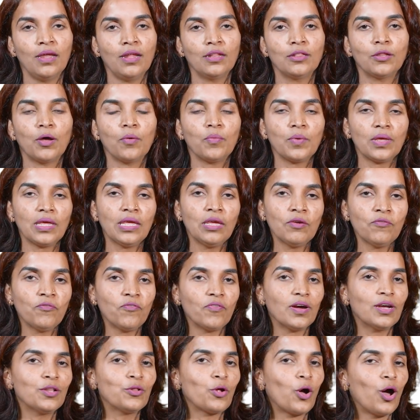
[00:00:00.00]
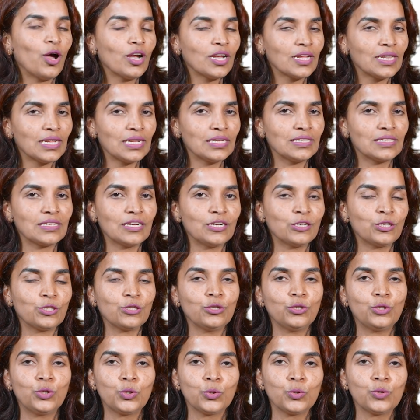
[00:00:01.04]
Now, if an
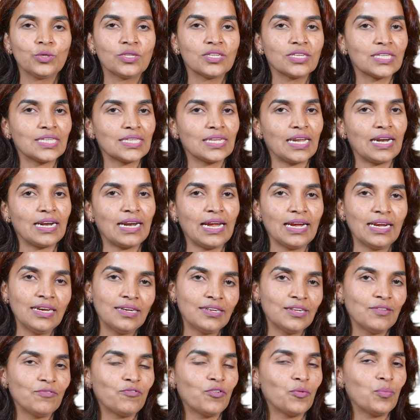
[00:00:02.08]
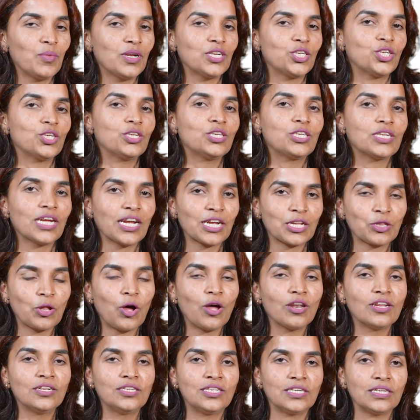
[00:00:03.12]
organization chooses the right information
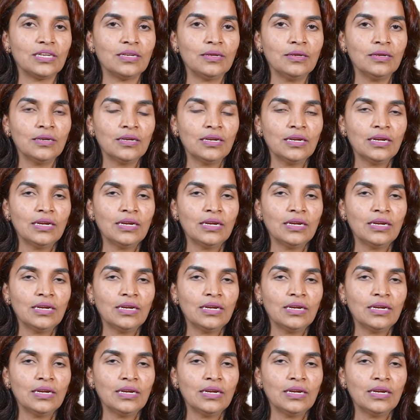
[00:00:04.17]
technology,